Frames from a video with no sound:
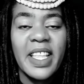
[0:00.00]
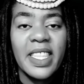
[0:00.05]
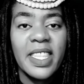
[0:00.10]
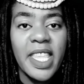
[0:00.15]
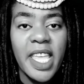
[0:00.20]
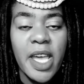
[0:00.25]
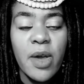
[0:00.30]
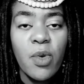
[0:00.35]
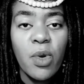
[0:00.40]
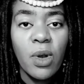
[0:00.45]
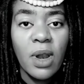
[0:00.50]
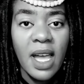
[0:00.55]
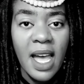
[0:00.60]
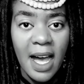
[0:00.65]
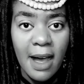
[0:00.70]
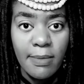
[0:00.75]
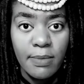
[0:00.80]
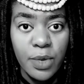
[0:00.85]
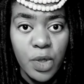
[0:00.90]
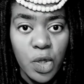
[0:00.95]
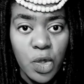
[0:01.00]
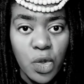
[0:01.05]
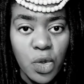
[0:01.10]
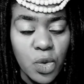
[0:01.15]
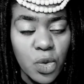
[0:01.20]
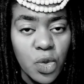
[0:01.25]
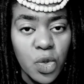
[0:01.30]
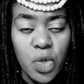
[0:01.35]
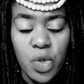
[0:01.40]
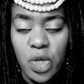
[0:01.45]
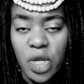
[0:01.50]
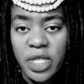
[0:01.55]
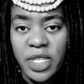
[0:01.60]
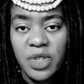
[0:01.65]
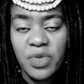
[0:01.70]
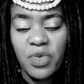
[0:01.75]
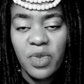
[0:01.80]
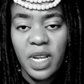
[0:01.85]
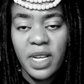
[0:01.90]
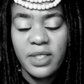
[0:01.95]
They will come to you. Do
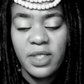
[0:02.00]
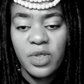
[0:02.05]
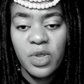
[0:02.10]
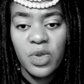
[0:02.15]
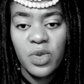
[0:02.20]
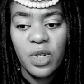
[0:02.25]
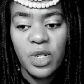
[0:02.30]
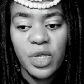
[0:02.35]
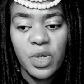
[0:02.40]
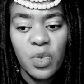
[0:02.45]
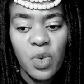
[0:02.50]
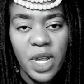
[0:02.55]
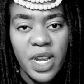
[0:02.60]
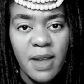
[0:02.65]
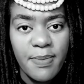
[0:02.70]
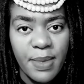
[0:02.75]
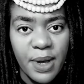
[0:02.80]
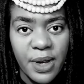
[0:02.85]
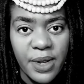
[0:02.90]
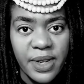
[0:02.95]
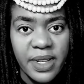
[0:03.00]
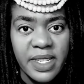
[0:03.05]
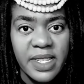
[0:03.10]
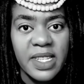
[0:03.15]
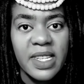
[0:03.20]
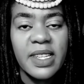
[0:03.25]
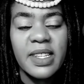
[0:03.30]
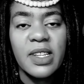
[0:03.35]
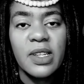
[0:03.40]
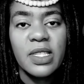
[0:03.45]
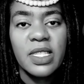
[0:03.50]
not worry about it.